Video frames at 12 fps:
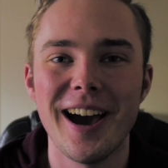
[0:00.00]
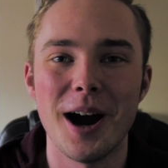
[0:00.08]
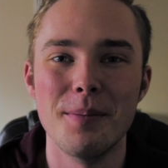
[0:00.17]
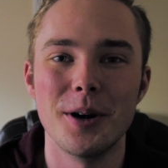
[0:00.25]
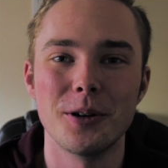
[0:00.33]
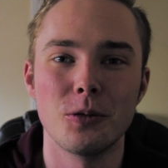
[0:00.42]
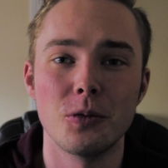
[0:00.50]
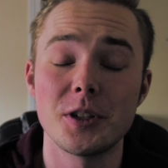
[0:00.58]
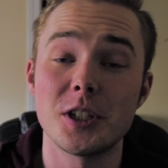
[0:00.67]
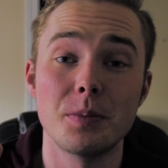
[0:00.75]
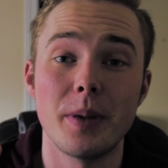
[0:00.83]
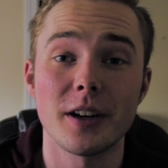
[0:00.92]
about
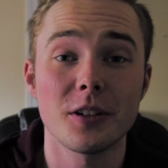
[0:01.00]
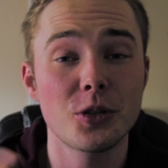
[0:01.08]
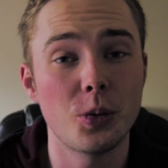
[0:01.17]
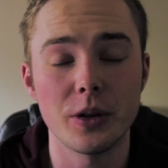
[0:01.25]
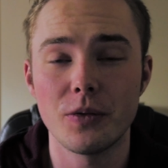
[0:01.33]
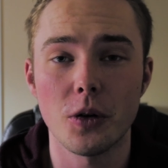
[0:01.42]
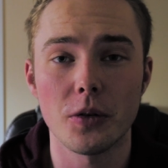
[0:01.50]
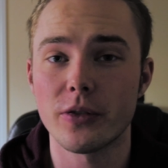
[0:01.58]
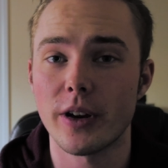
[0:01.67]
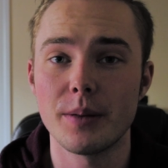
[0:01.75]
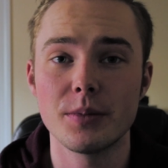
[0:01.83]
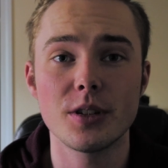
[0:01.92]
which is better, 24
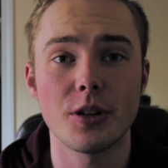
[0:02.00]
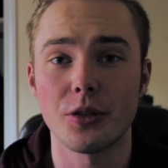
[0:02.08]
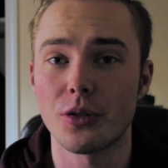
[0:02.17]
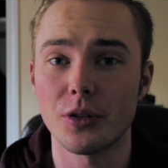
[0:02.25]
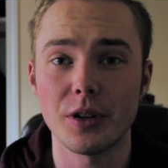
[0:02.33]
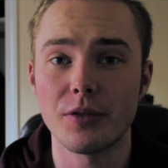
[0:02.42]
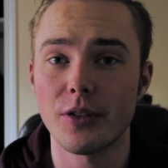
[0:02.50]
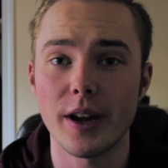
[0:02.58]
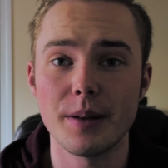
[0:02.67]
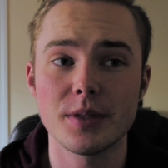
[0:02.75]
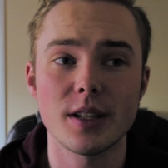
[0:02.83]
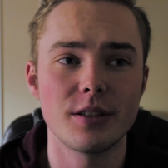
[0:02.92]
frames or 30
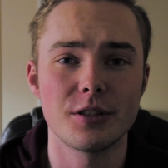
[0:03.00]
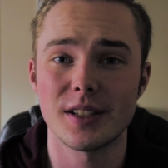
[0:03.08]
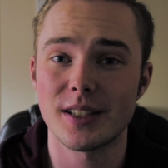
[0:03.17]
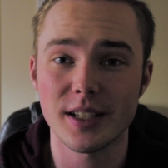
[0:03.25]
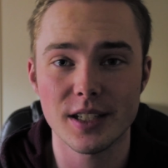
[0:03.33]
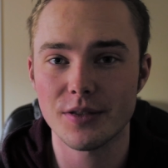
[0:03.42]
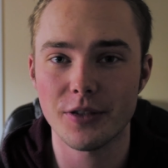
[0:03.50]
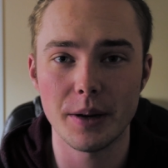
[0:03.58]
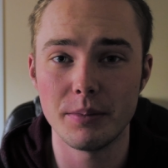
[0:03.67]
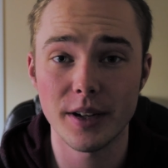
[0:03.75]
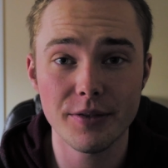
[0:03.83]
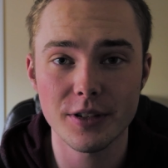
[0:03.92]
frames. There's a 6
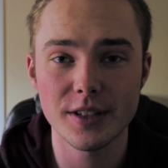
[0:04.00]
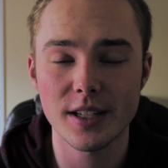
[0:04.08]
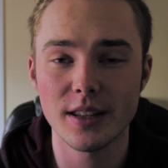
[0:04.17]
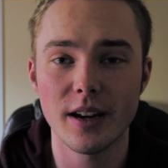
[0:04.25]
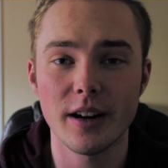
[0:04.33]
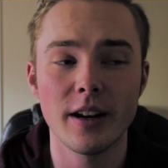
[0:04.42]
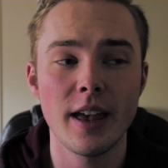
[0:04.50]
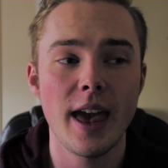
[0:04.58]
frame difference in there.